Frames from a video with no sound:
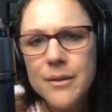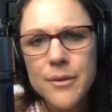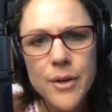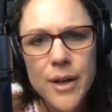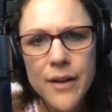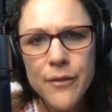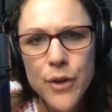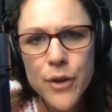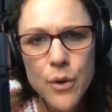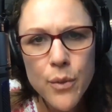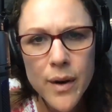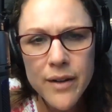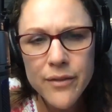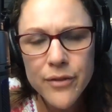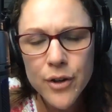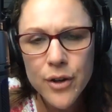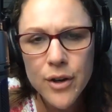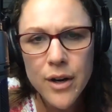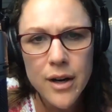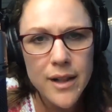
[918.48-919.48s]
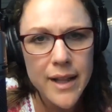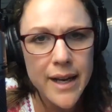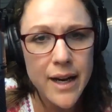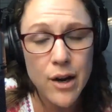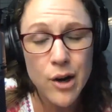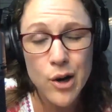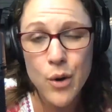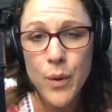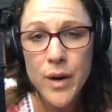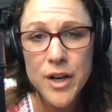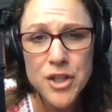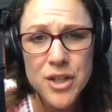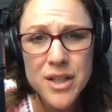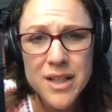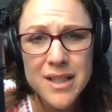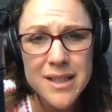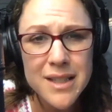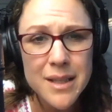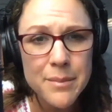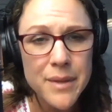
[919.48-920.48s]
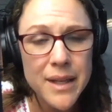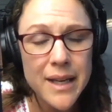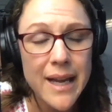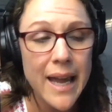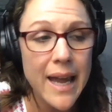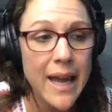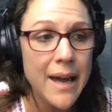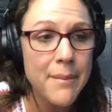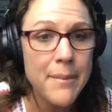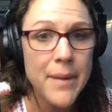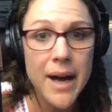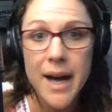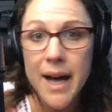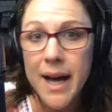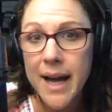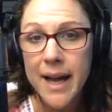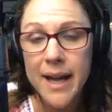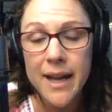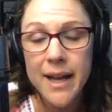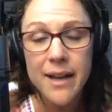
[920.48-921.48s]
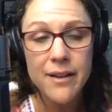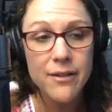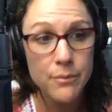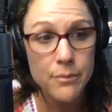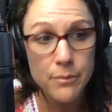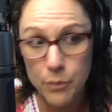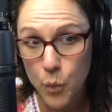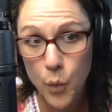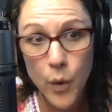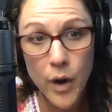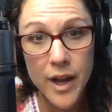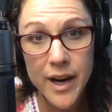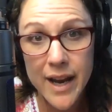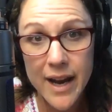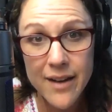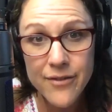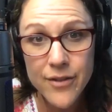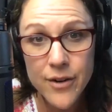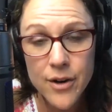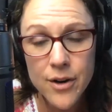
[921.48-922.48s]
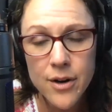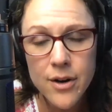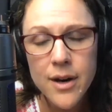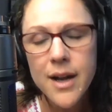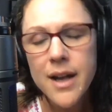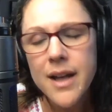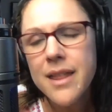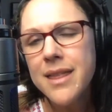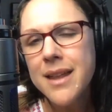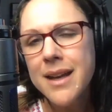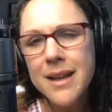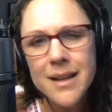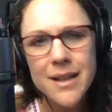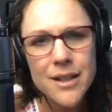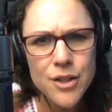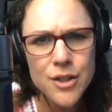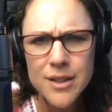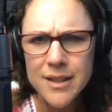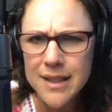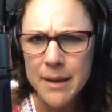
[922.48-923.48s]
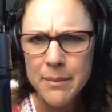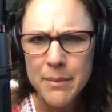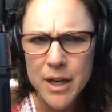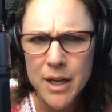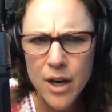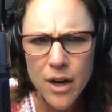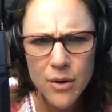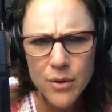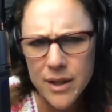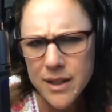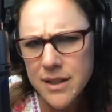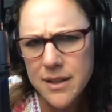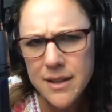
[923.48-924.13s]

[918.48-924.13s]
if you ever like are questioning something, am I whatever, then just let me know.